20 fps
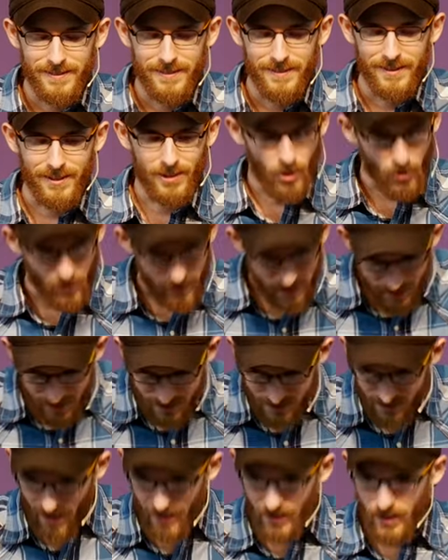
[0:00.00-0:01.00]
according to
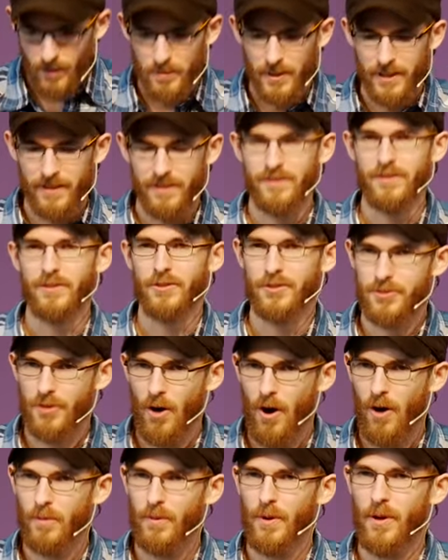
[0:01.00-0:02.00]
Solomon,
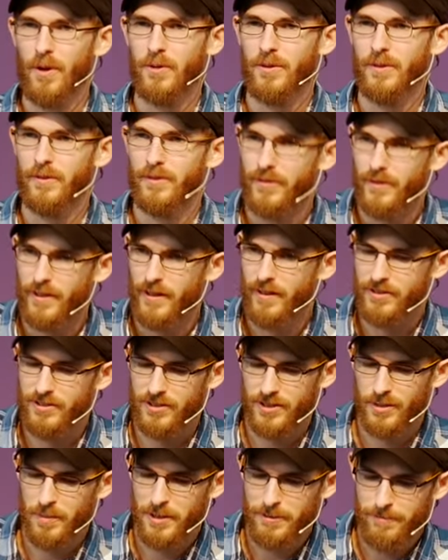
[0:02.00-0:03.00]
sorrow is
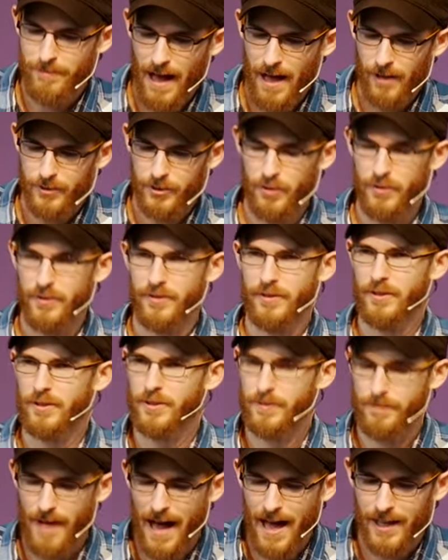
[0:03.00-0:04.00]
to be valued. There's
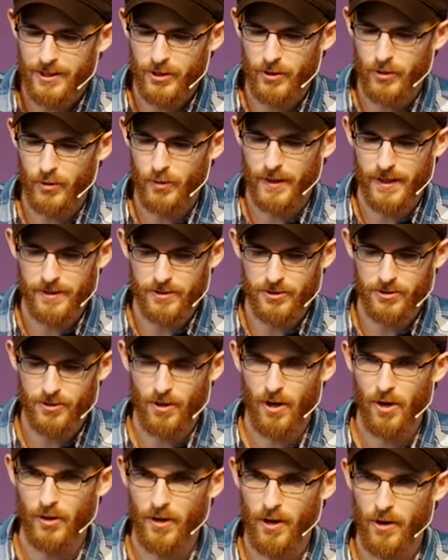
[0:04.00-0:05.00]
value in
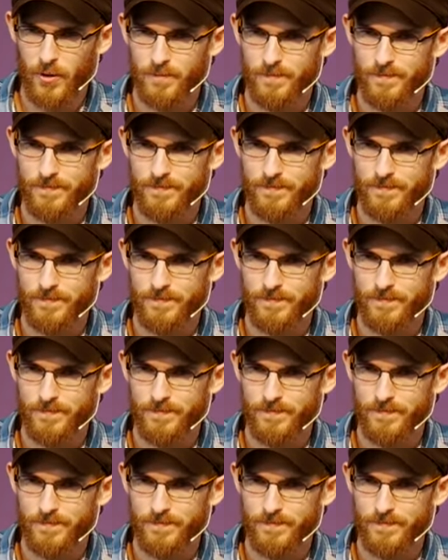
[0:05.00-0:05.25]
sorrow.